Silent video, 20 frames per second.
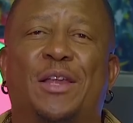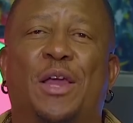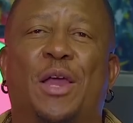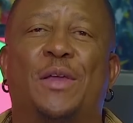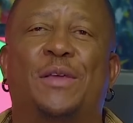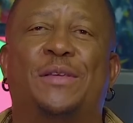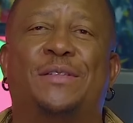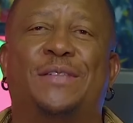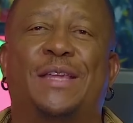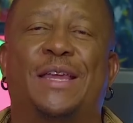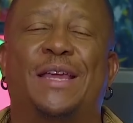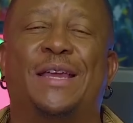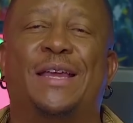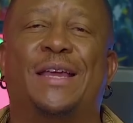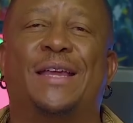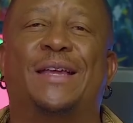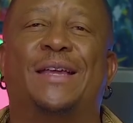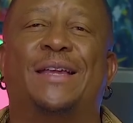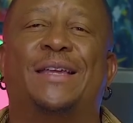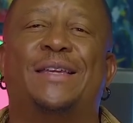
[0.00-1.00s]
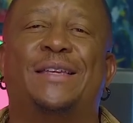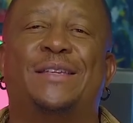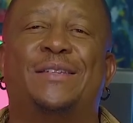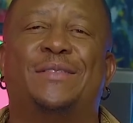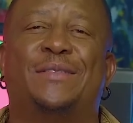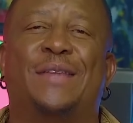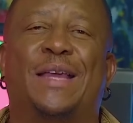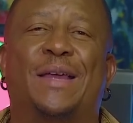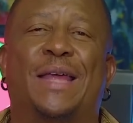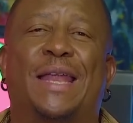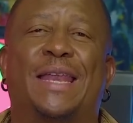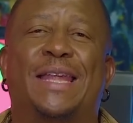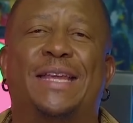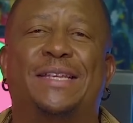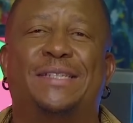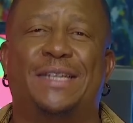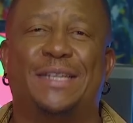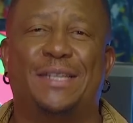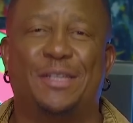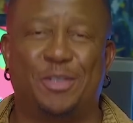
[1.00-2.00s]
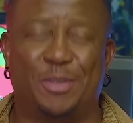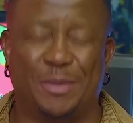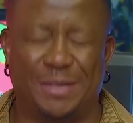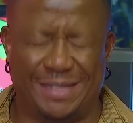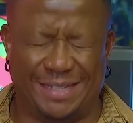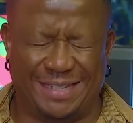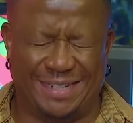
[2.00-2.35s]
Or are you saying he's allegedly doing it?